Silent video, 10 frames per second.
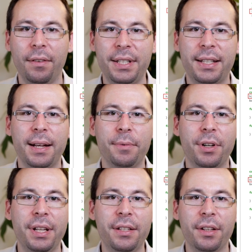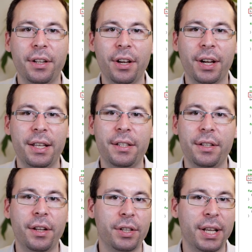This time the listener is
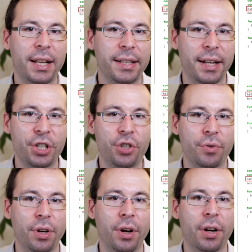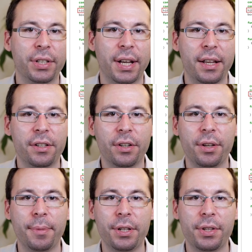not attached to the entire
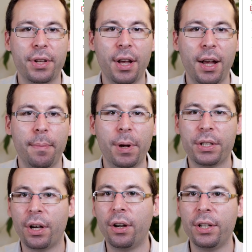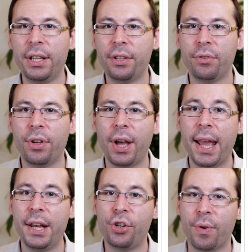document, but only to the
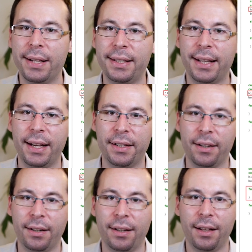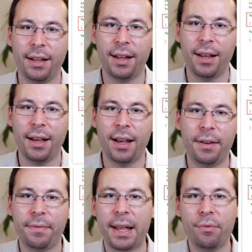h1 title.
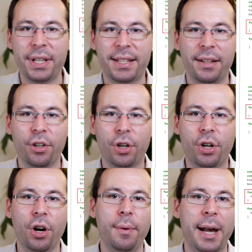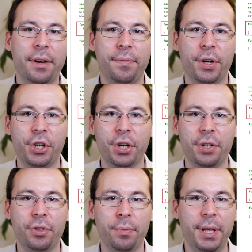And then we set the callback
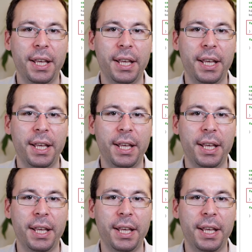function to